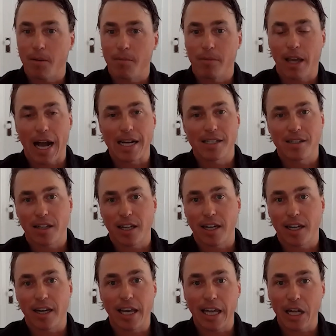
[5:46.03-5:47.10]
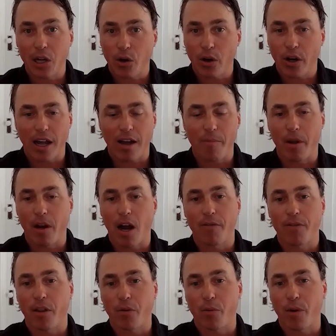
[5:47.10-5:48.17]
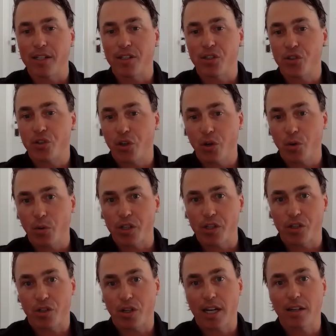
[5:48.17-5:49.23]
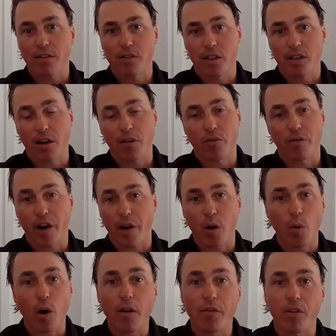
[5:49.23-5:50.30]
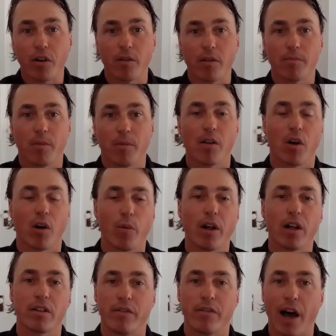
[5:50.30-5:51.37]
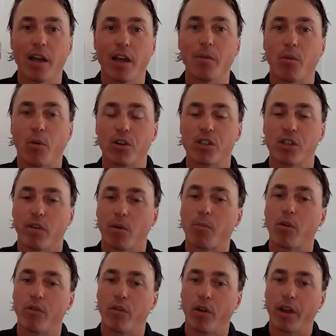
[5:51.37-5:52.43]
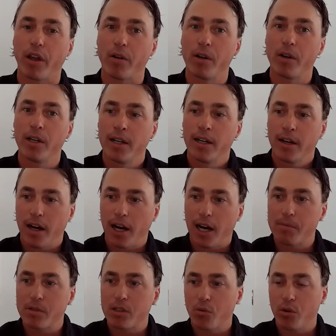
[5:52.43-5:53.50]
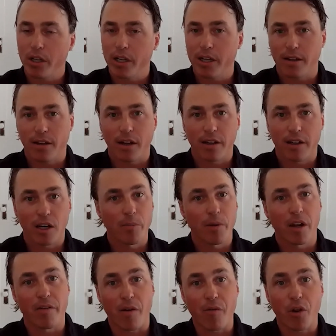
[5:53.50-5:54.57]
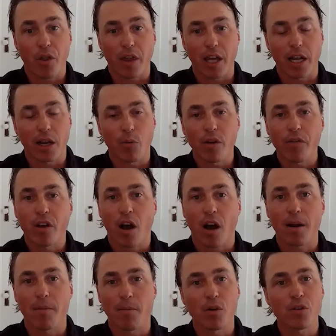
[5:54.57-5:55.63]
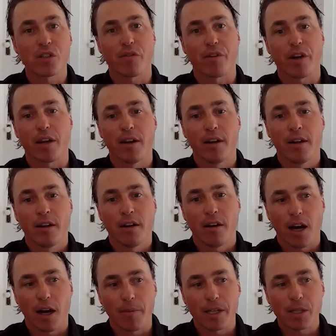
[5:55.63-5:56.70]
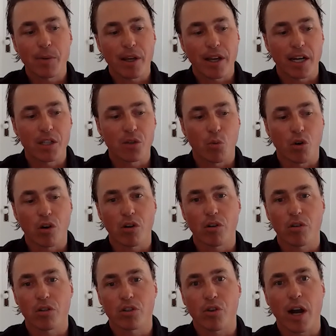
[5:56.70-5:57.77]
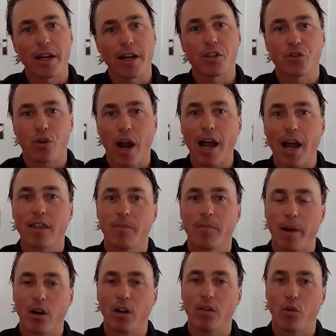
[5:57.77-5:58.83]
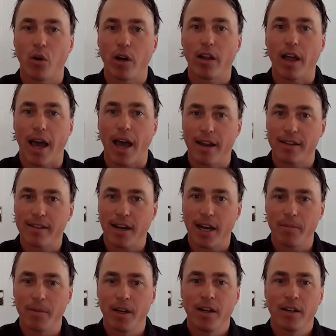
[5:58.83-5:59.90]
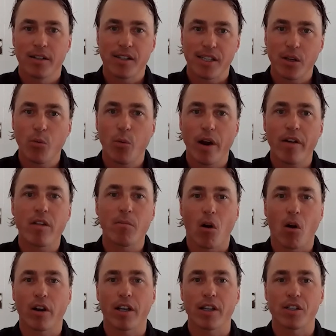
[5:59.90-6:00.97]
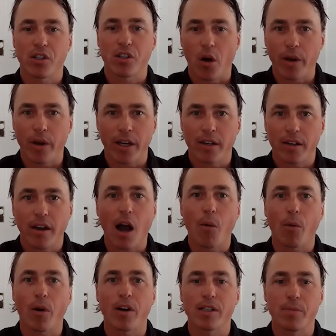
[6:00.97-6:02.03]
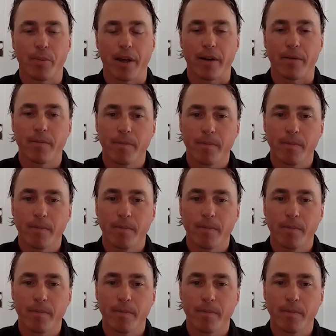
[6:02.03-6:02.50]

Gasoline and heating oil have been off to the races too, which has done very well for part of our relative value portion of our portfolio. So really a little bit of everything, and we've caught most of it. It's because we're trying to track the barrel of oil ahead of time to see where the market's going, not where it's been.